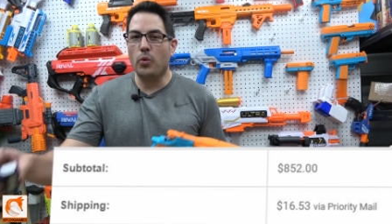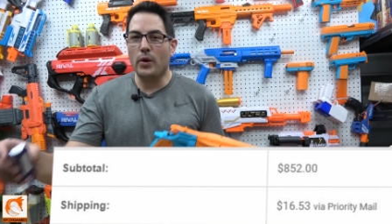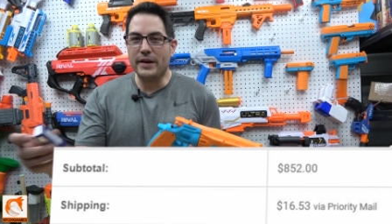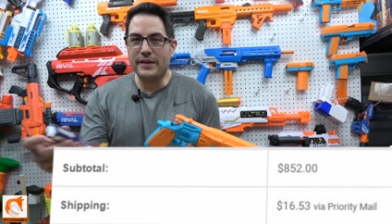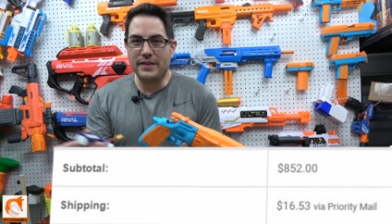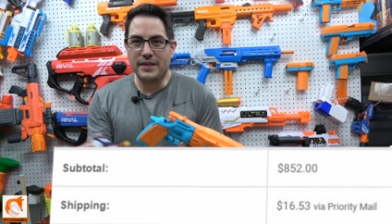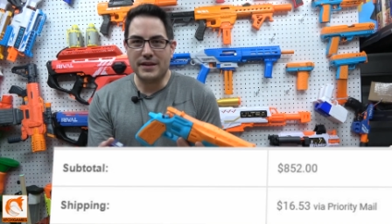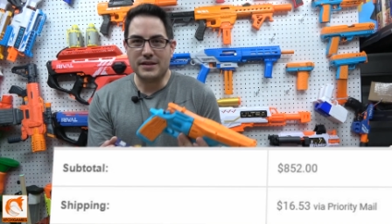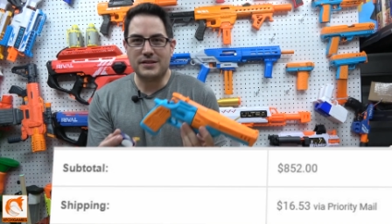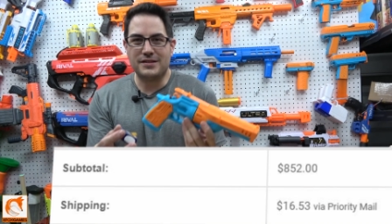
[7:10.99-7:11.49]

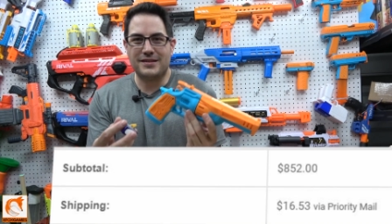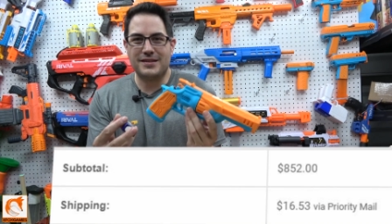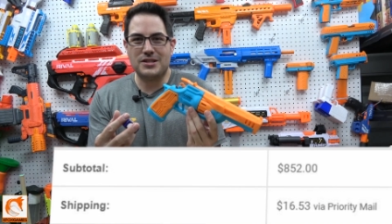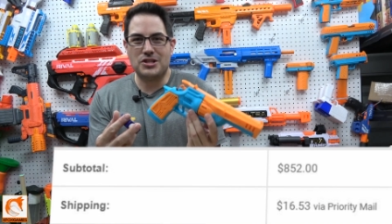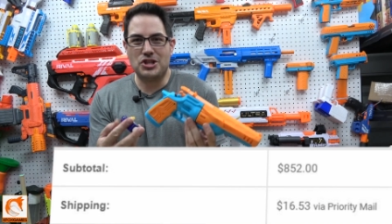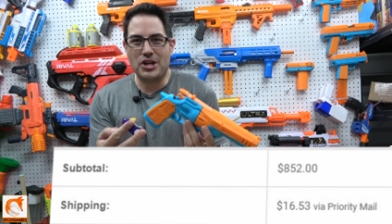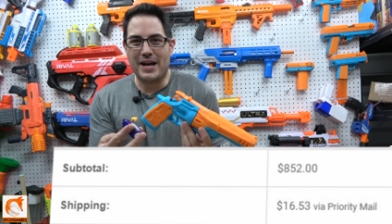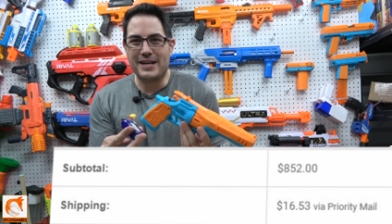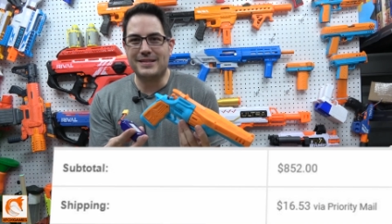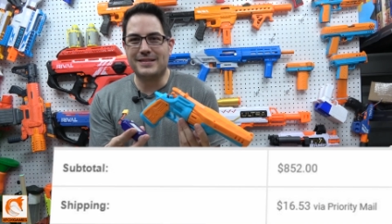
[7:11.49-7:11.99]
with
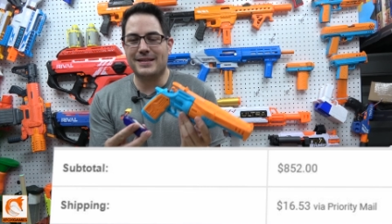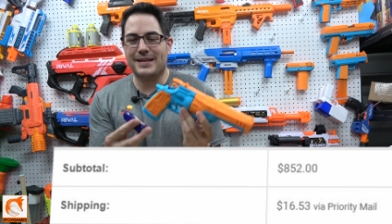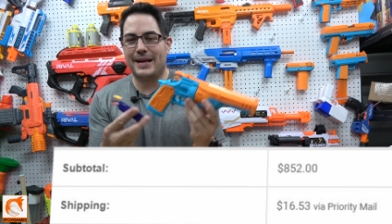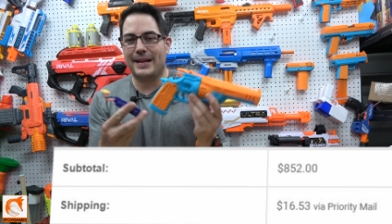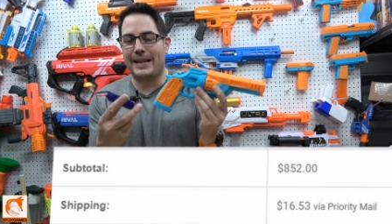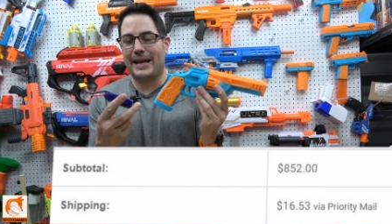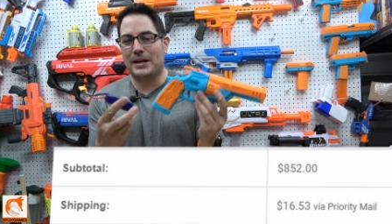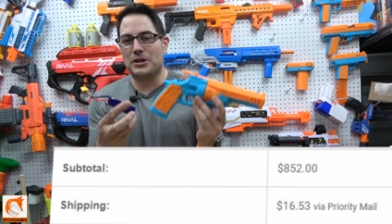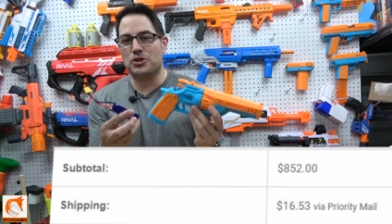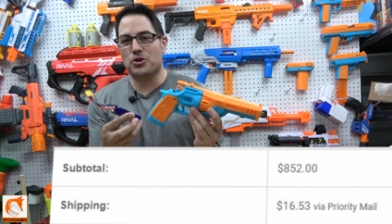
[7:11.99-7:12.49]
suggested
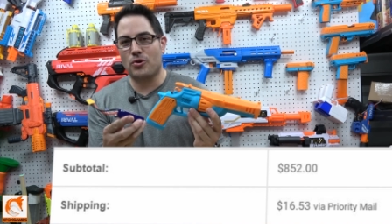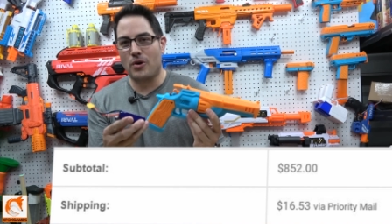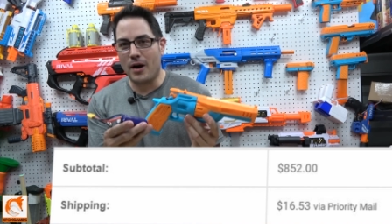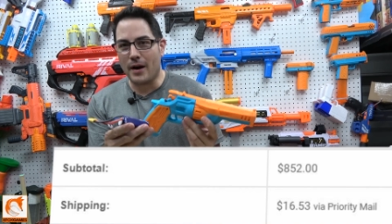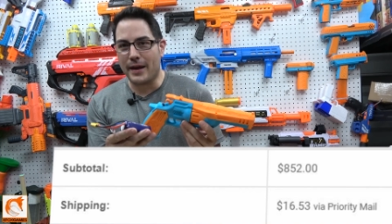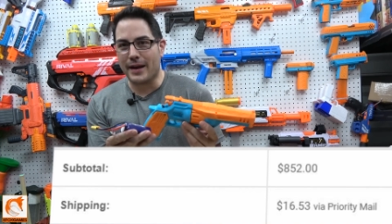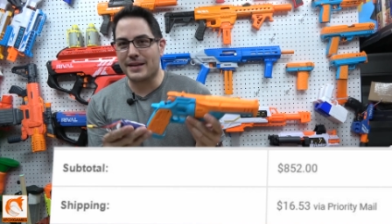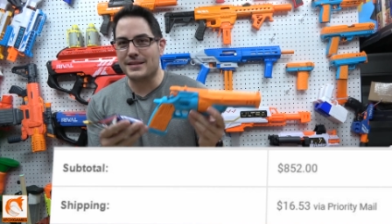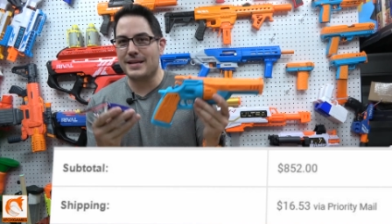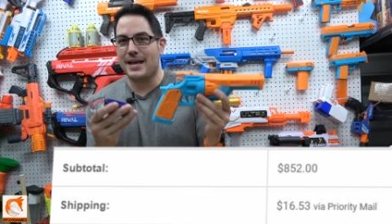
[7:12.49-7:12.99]

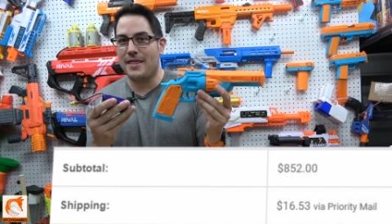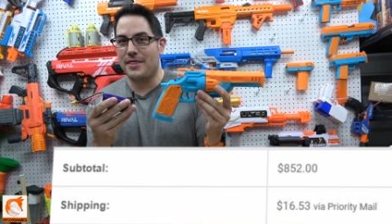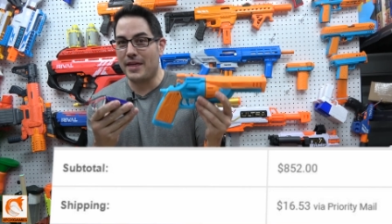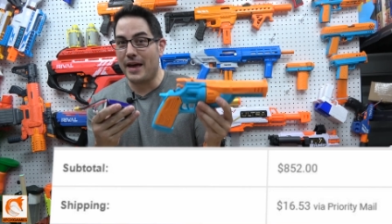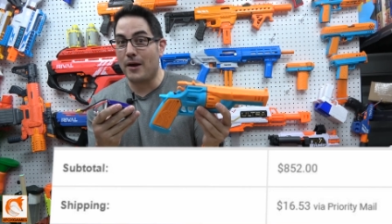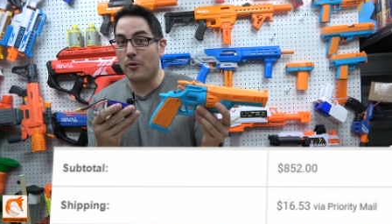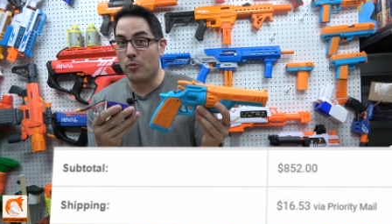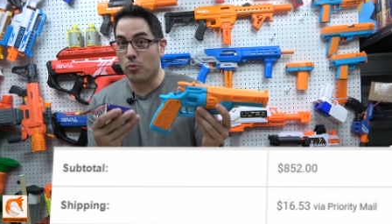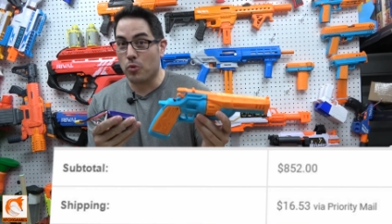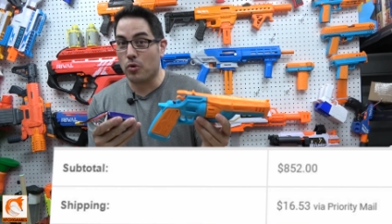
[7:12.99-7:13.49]
electronics
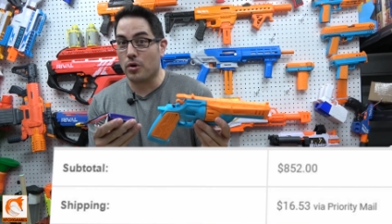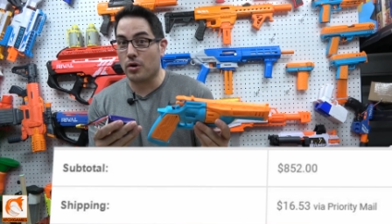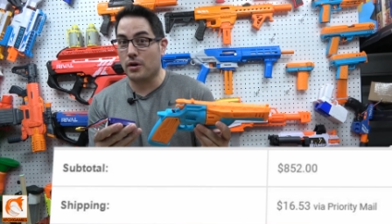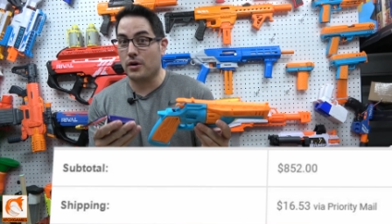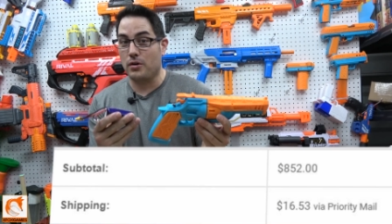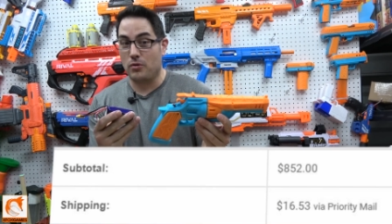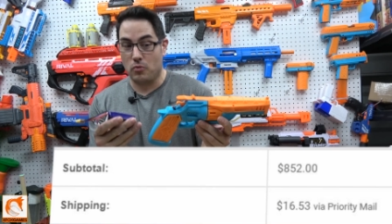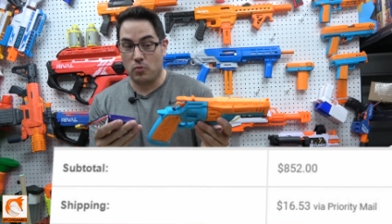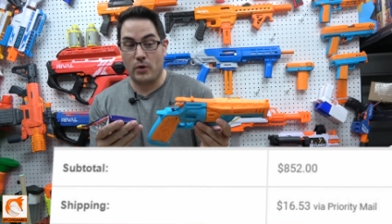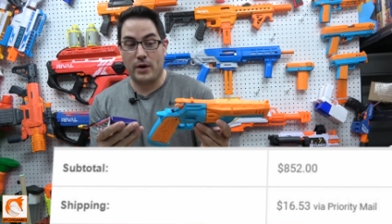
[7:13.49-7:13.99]
that
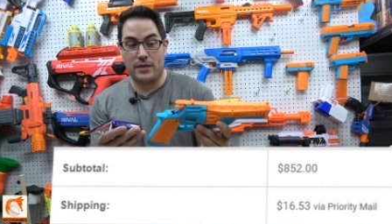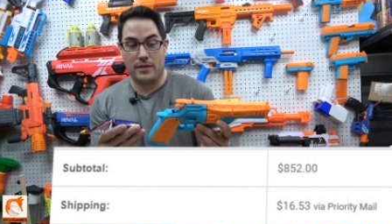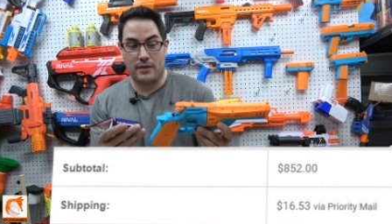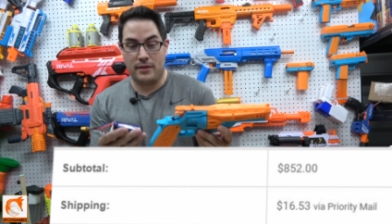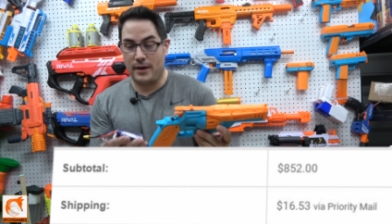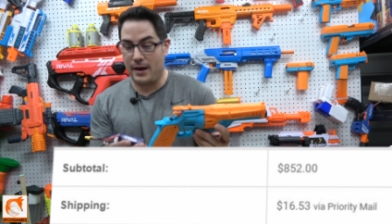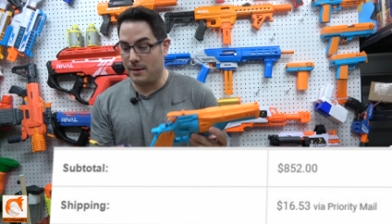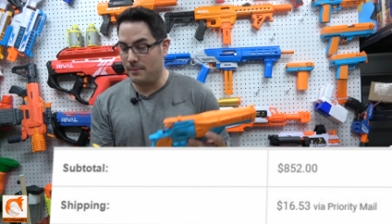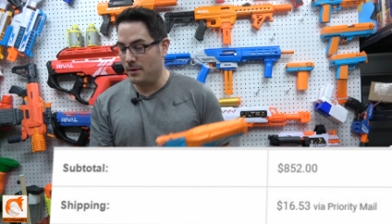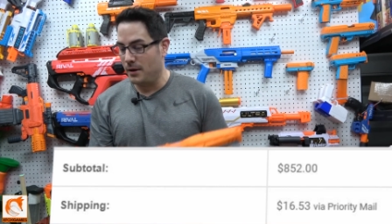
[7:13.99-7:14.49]
work with
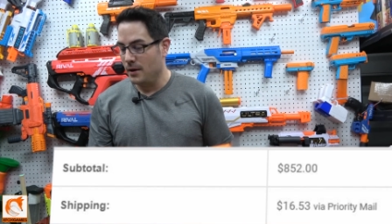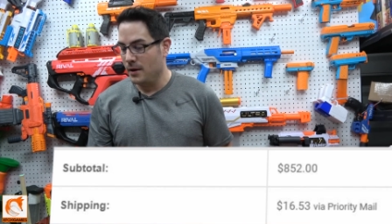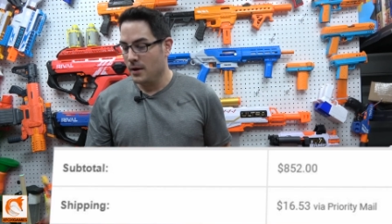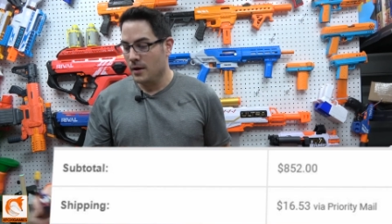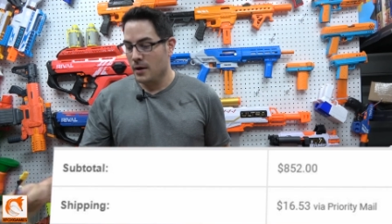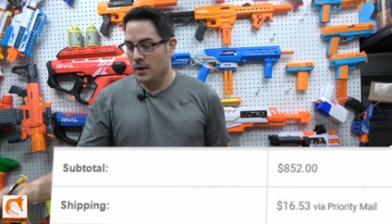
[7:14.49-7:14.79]
them.